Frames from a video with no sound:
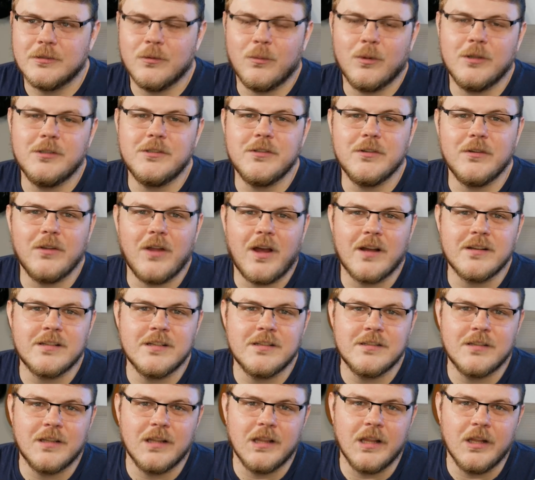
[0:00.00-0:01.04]
So once you're logged
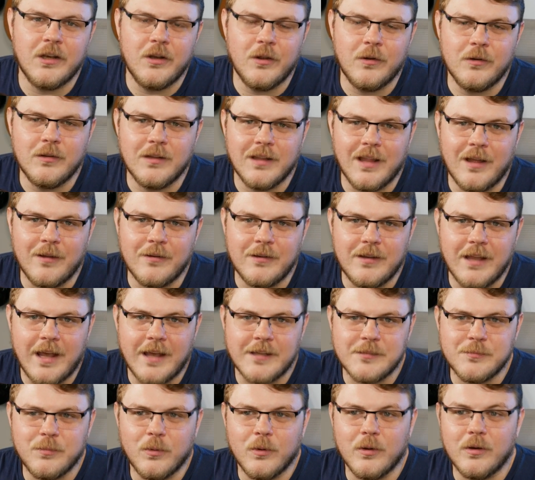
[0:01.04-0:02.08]
into the Linode Cloud
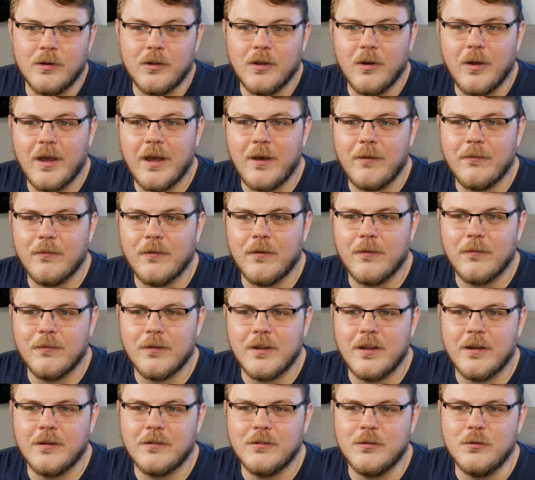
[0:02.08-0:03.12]
dashboard, go
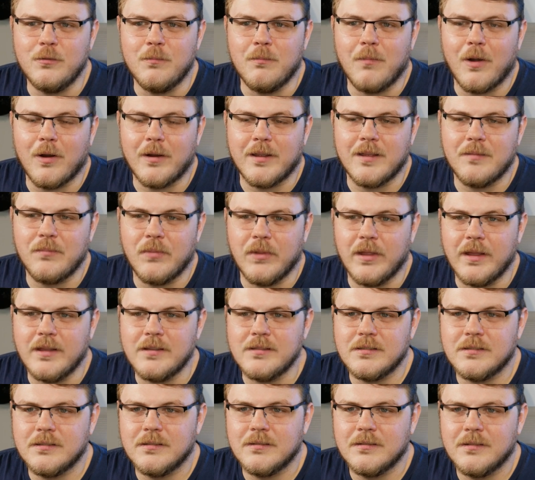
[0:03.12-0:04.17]
over here to
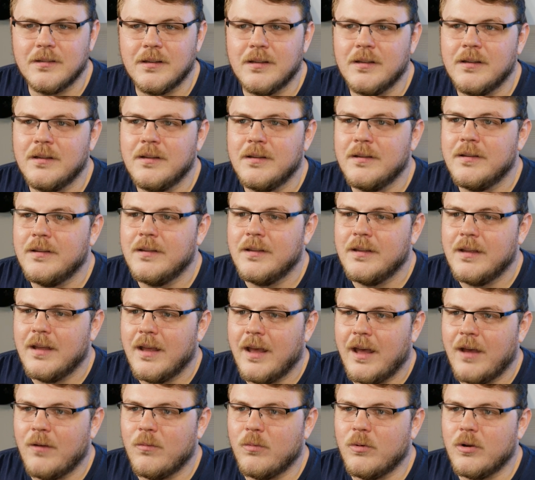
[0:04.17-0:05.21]
Marketplace,
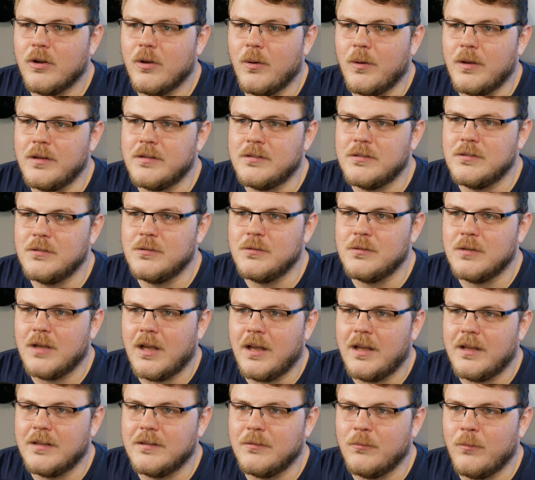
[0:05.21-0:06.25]
and we're going to
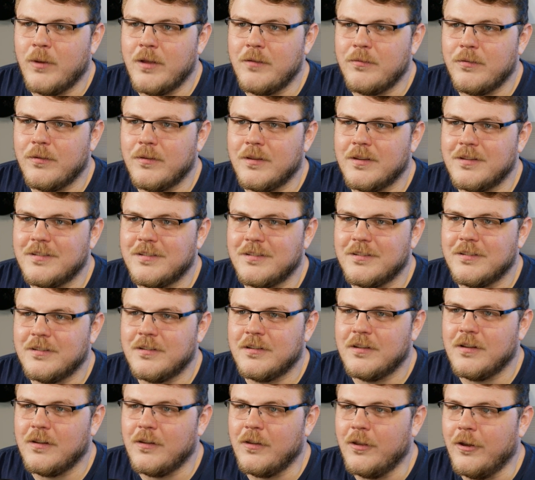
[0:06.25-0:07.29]
uh, wait for this
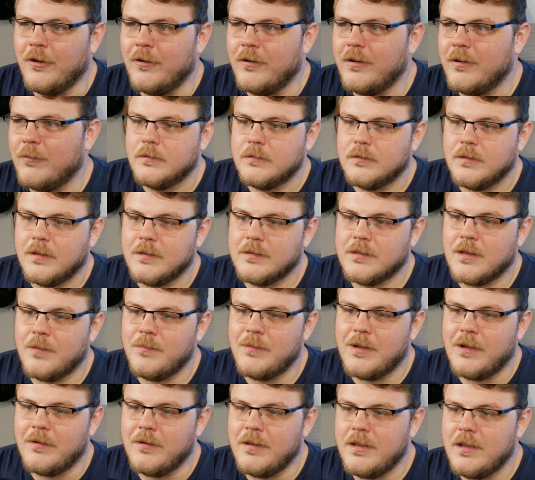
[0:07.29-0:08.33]
to load. So let's
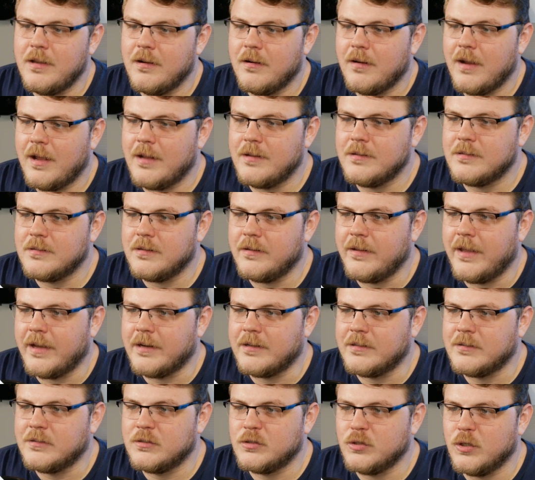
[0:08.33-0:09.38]
come down here and
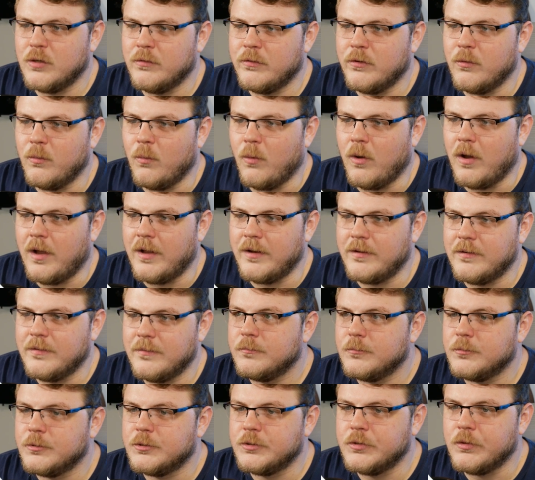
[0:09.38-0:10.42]
select ServerWand.
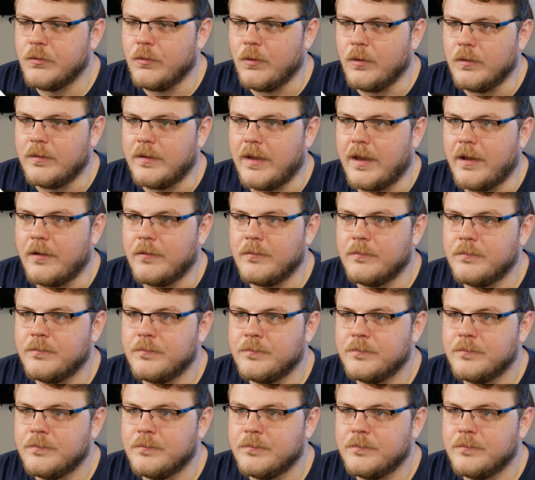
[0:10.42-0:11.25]
We'll scroll down.